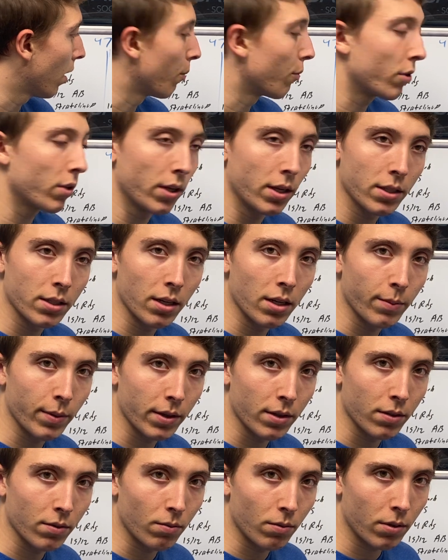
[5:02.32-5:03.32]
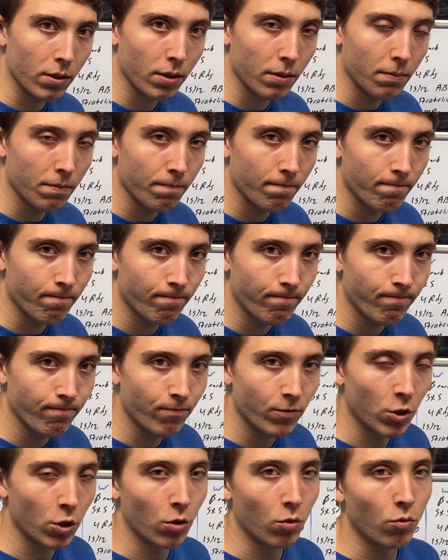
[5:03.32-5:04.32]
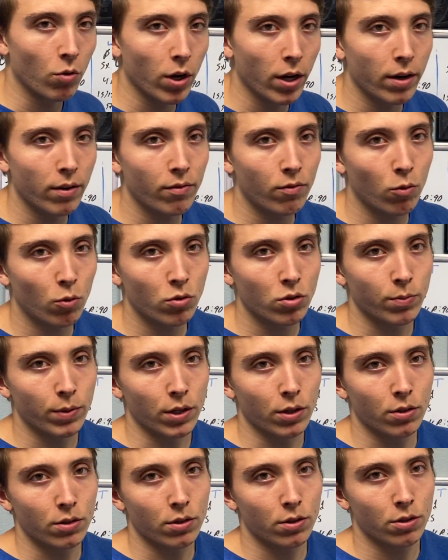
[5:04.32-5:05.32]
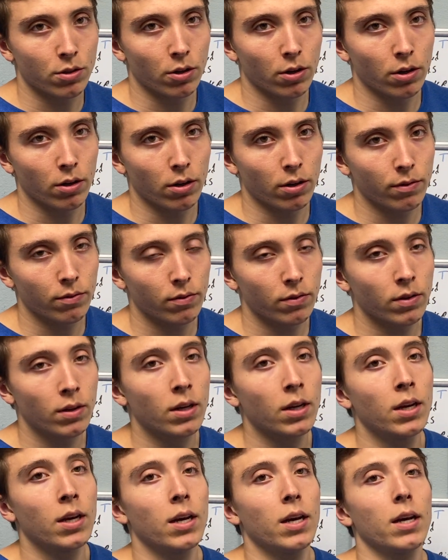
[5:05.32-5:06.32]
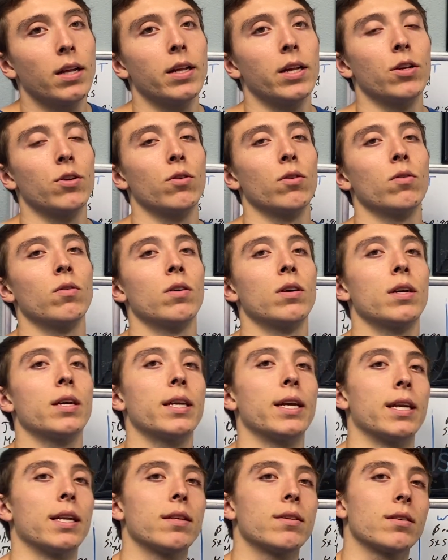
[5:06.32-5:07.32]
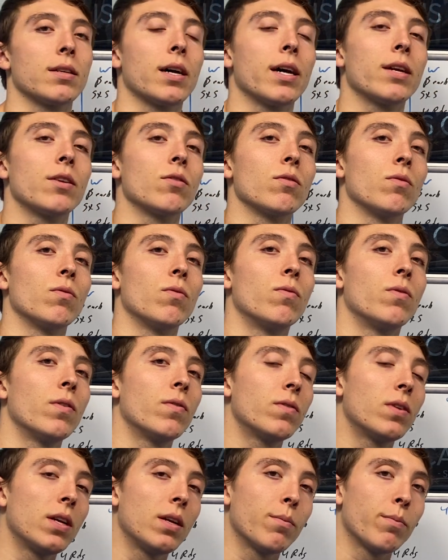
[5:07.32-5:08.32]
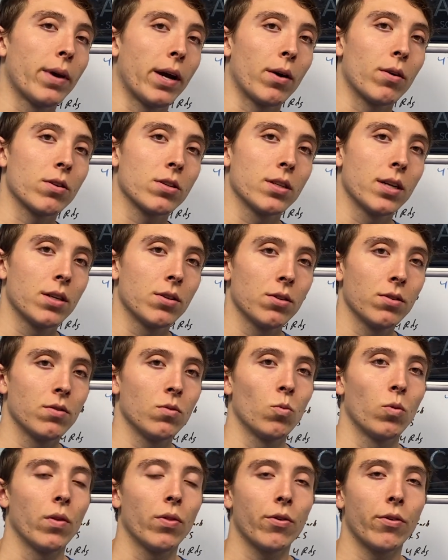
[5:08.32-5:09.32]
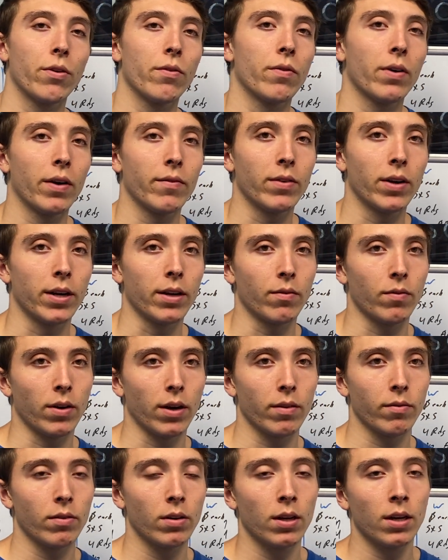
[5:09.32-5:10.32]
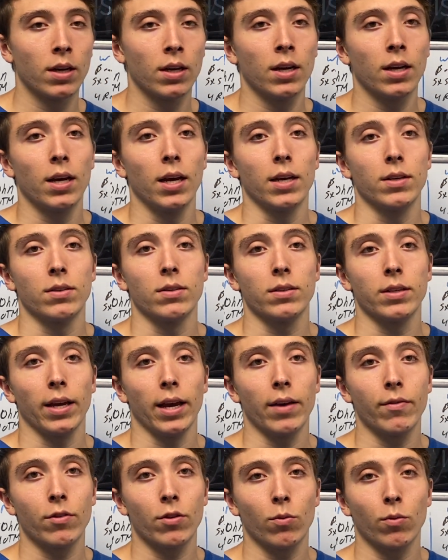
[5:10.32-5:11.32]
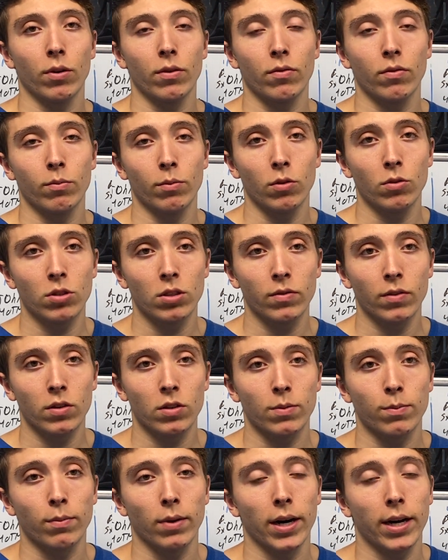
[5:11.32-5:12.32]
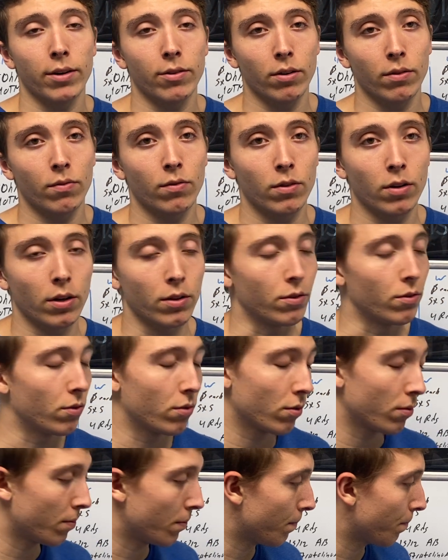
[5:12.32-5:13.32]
really excited about this workout. You're gonna run 400 meters to start it off. Then you'll get inside, you'll do 15 power snatches, 135-95. This is a heavier one for most of us, moderate for others.